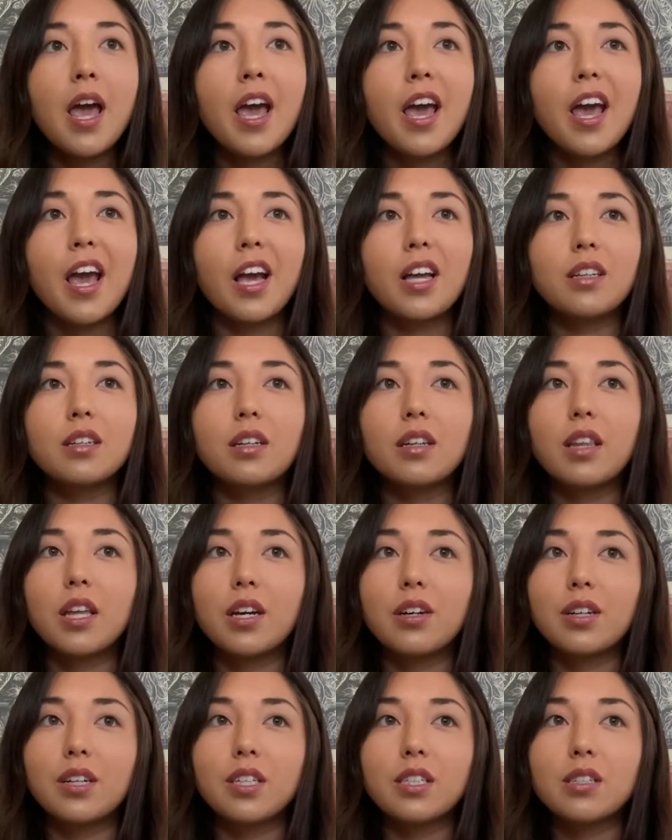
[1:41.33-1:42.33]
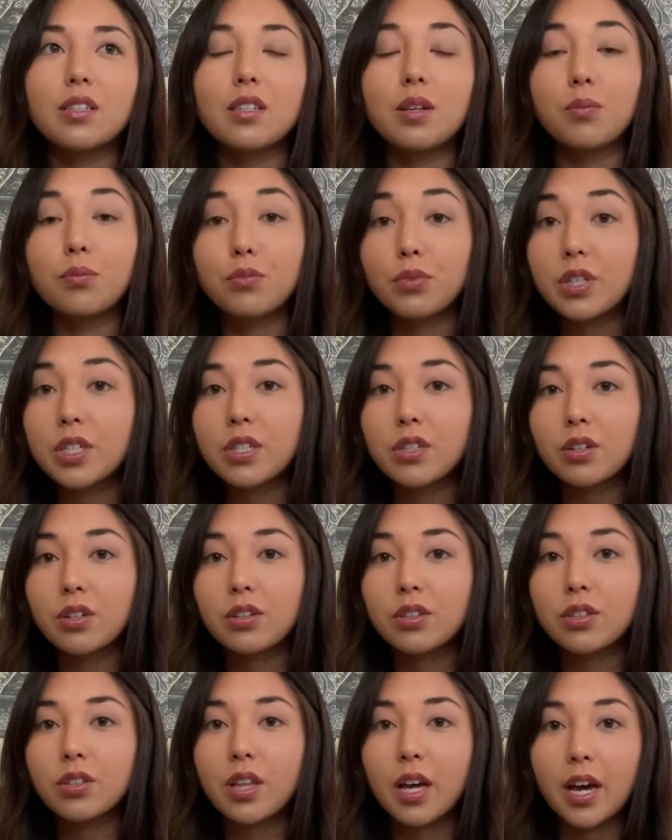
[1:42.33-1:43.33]
And there is some
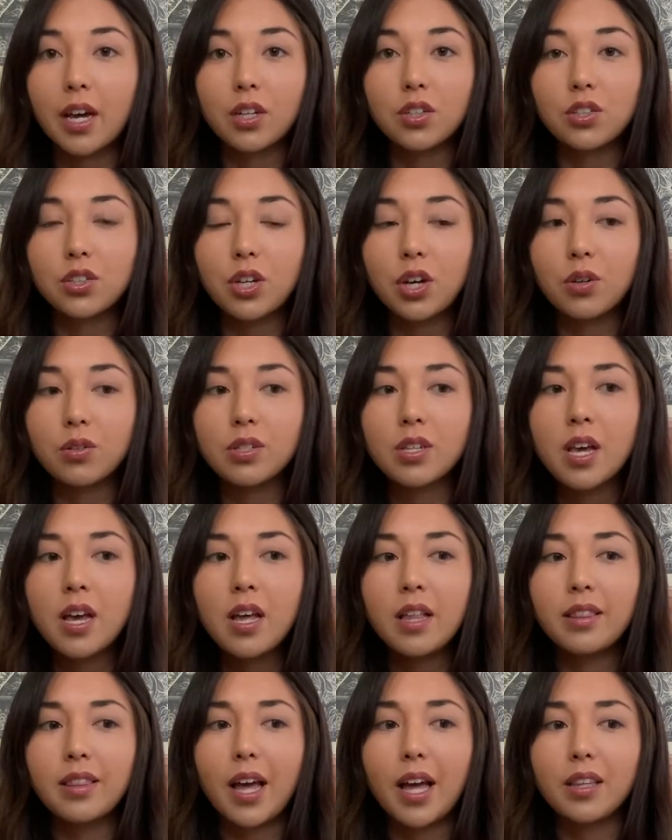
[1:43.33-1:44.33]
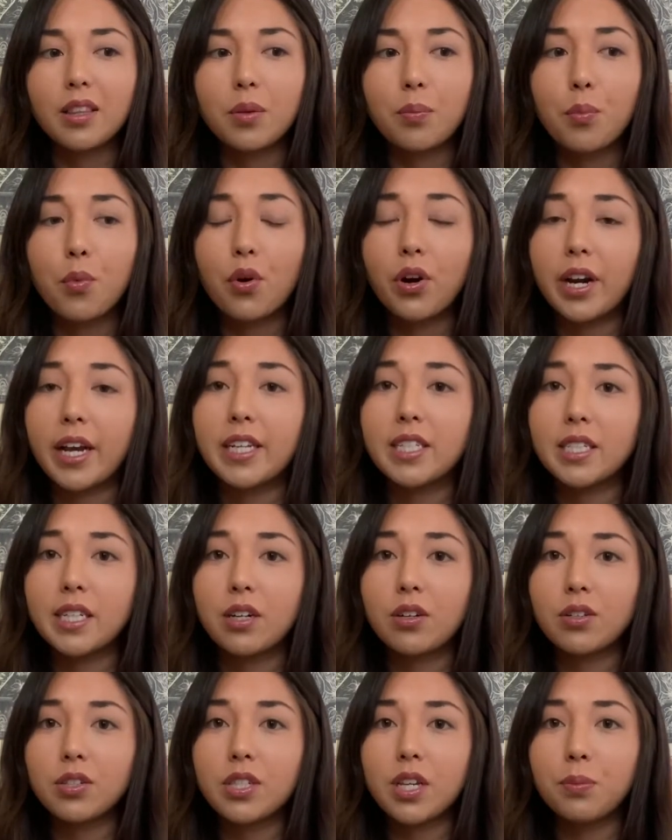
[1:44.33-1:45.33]
research that shows that the more
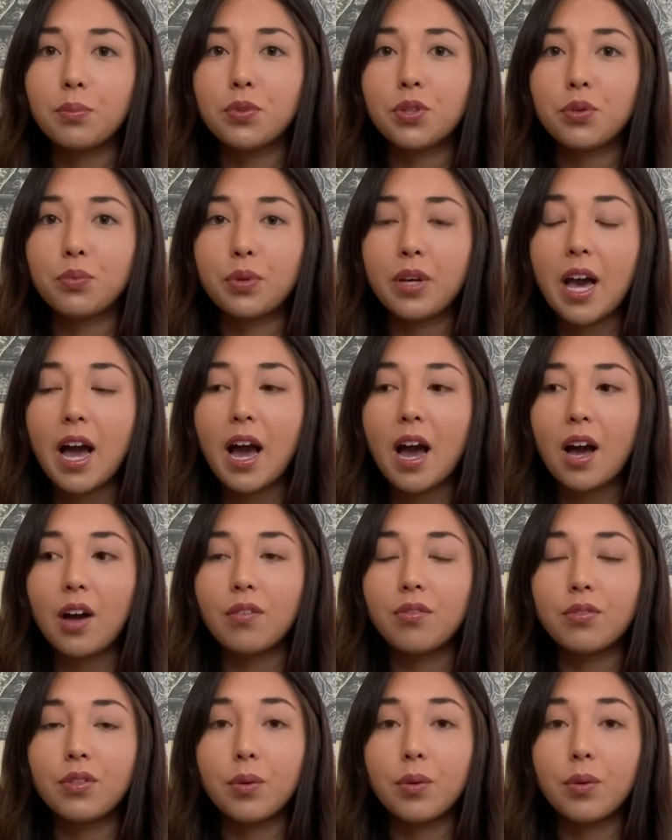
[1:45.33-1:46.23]
interoception we have,